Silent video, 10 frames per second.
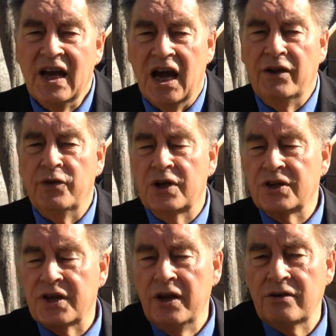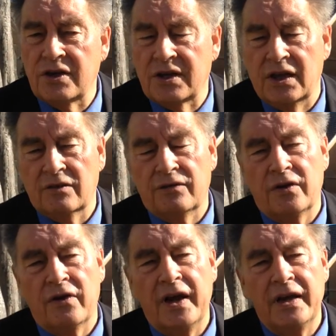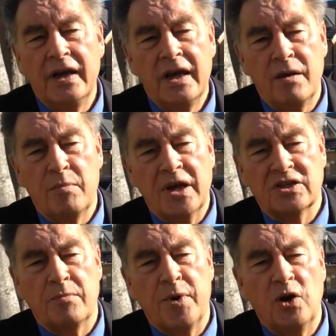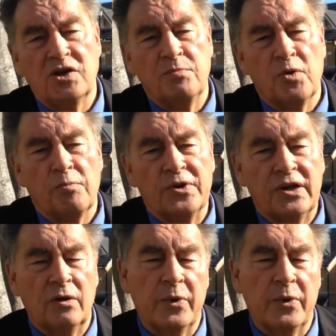And if you continue to take the fluoride, it makes the bones more brittle.